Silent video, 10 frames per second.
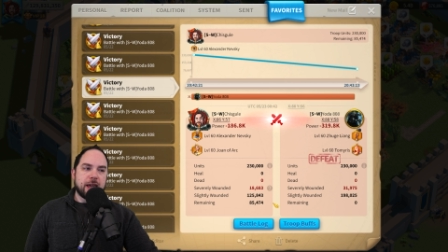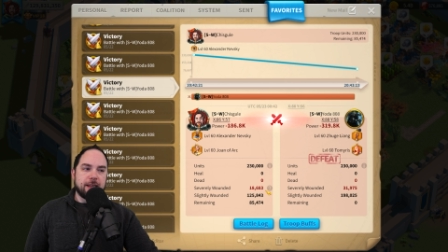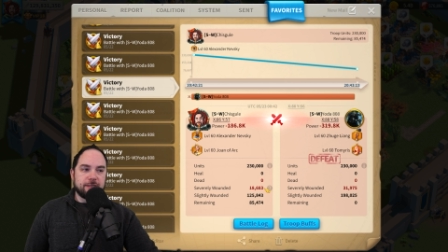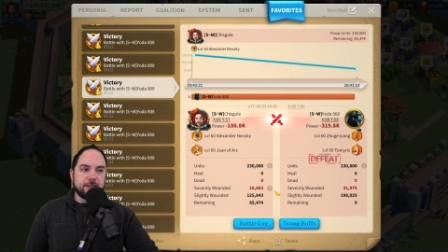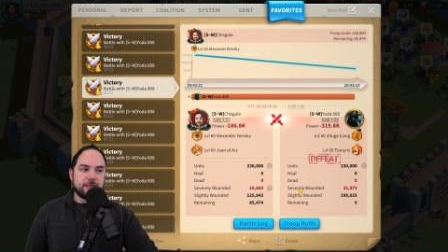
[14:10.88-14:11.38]

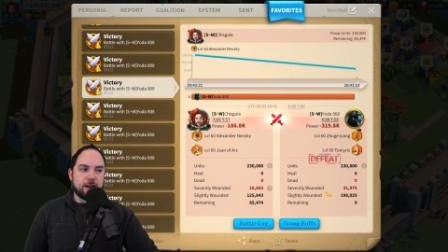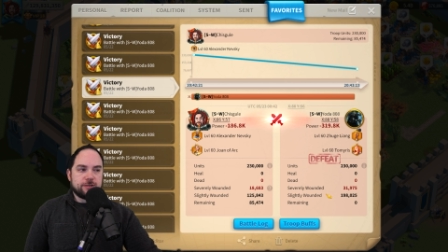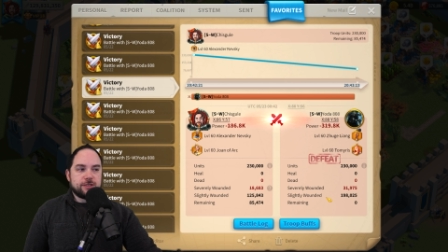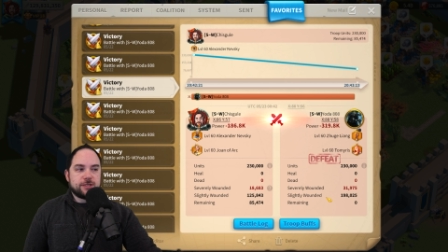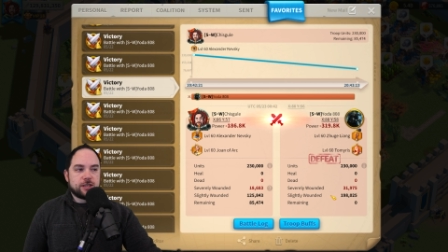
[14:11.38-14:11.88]

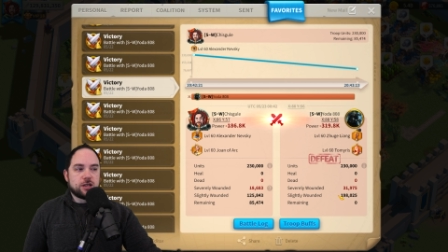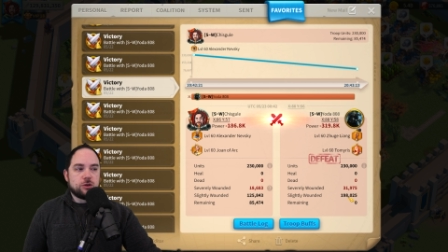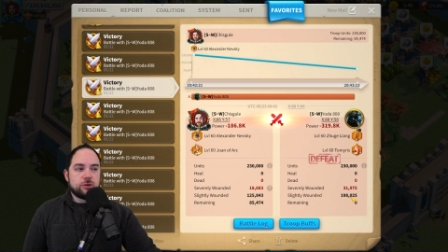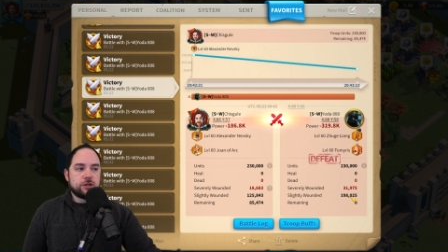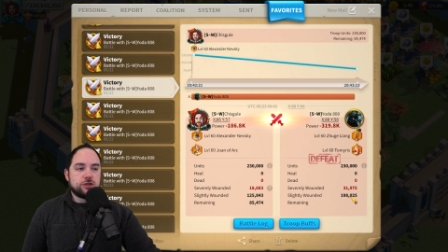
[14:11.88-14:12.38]

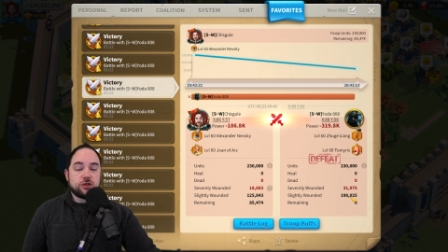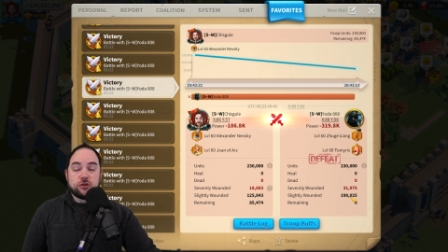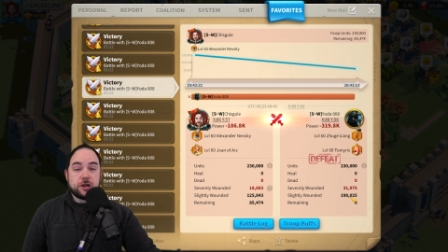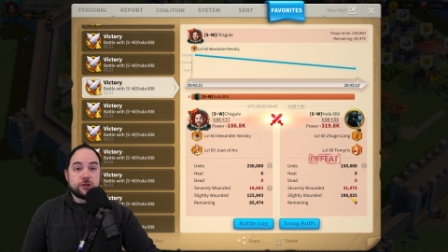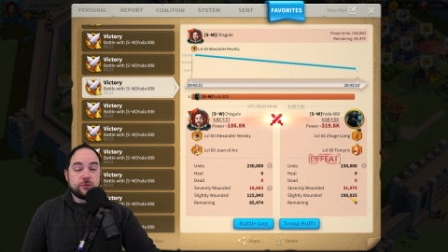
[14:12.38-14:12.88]
18,600 to
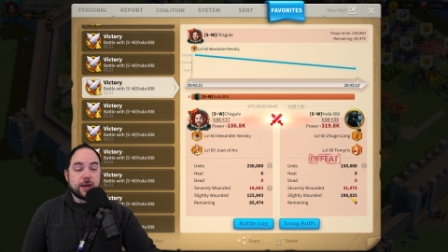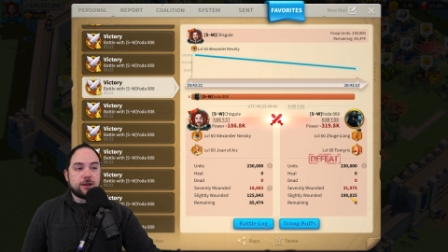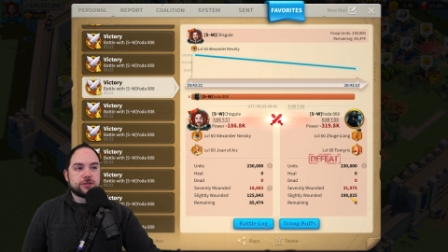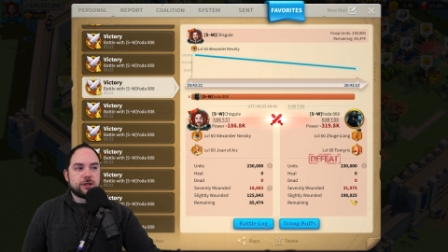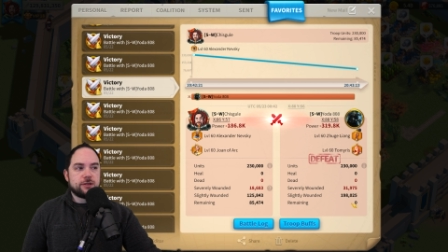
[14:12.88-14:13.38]

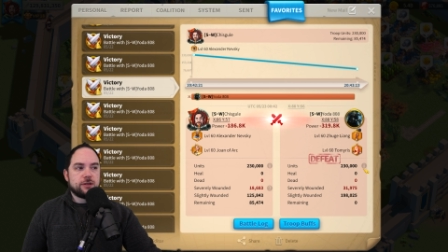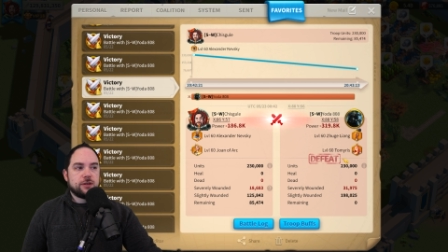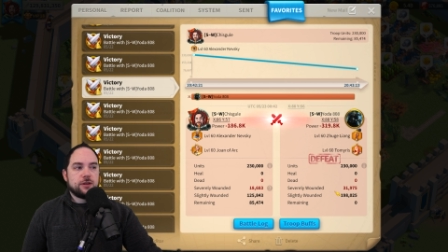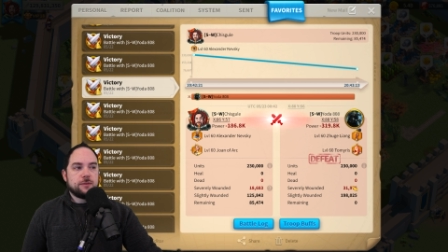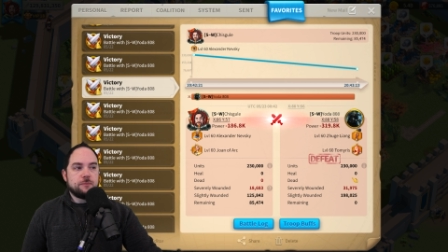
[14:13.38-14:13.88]
32,000.
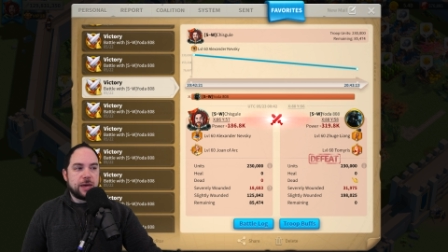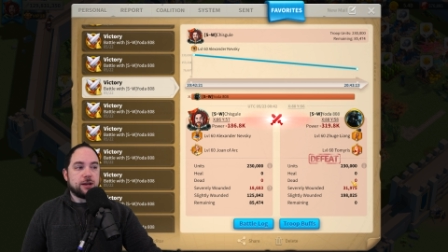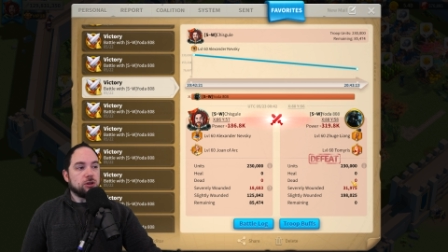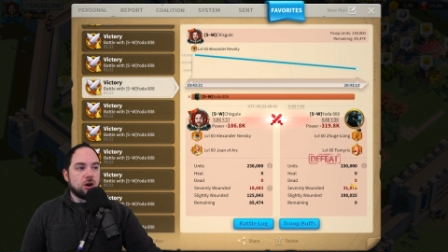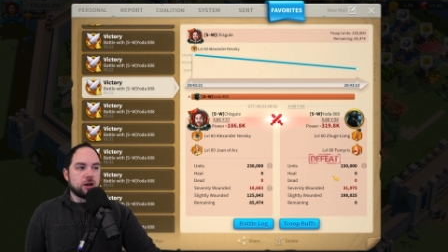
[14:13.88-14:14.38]

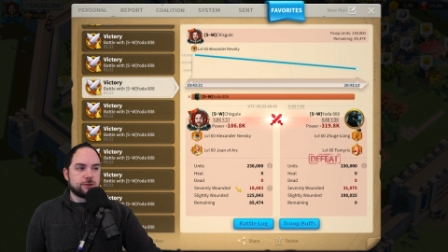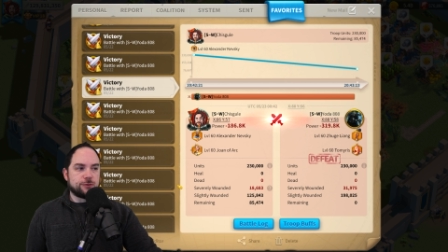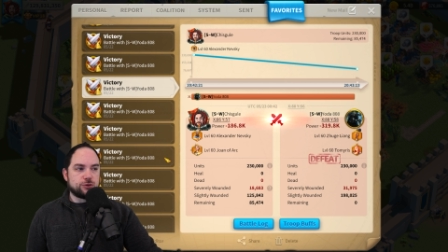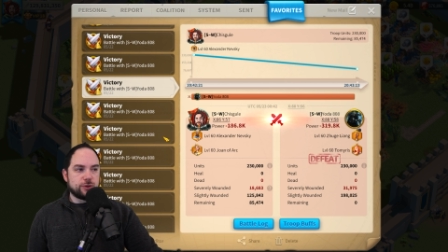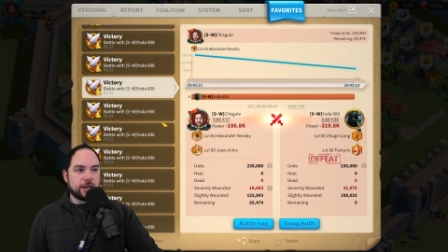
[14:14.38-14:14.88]
Big loss
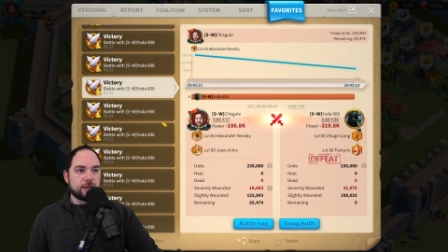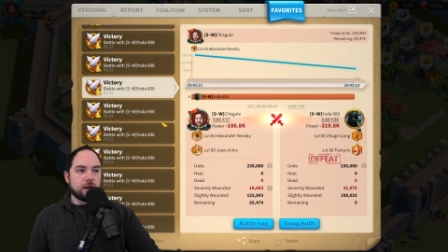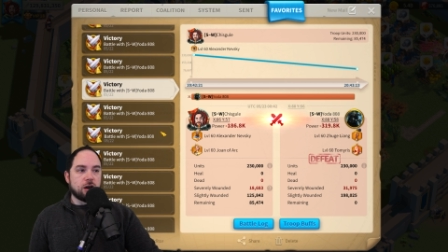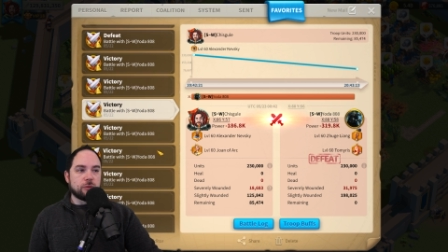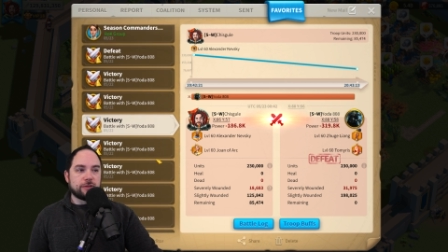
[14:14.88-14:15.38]
for Zhuge
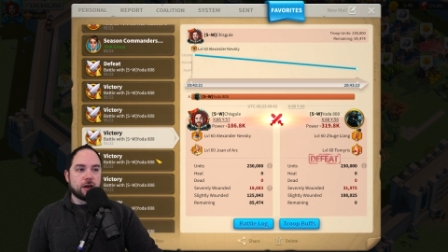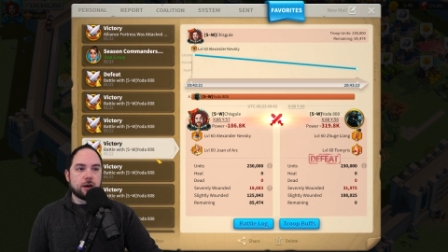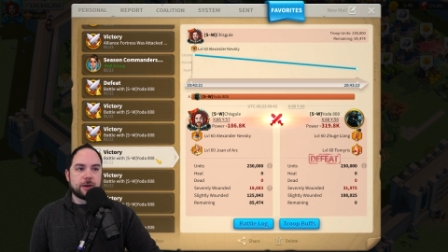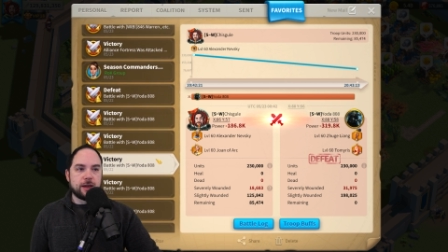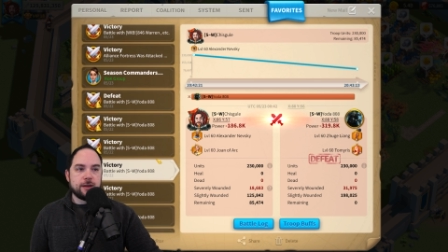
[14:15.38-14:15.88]
Liang with
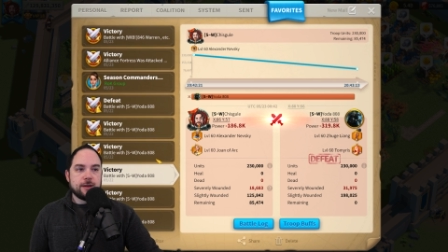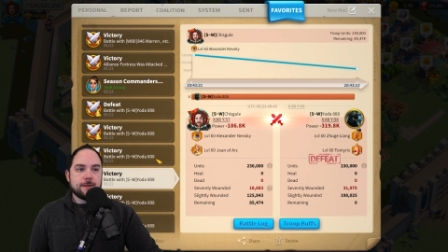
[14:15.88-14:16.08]
Tommy.